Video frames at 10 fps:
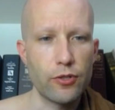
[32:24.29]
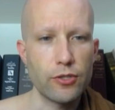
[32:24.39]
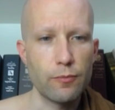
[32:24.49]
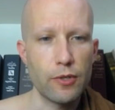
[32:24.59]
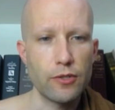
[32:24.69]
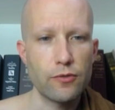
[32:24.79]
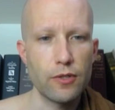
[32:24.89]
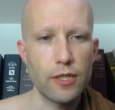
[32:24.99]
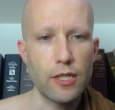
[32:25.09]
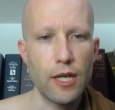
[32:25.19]
but it's really
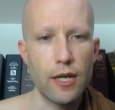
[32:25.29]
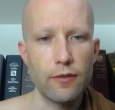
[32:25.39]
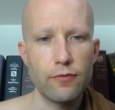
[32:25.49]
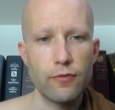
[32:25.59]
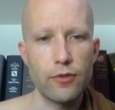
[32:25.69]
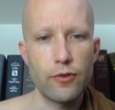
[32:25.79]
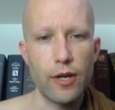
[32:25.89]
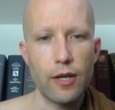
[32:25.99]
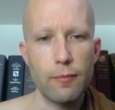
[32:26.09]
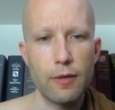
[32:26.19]
tough. Would you
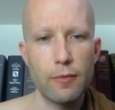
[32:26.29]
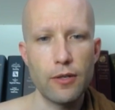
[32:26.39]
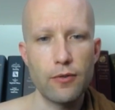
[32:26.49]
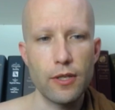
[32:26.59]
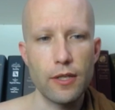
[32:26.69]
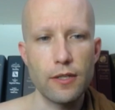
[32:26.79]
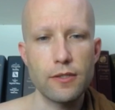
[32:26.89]
recommend me doing this?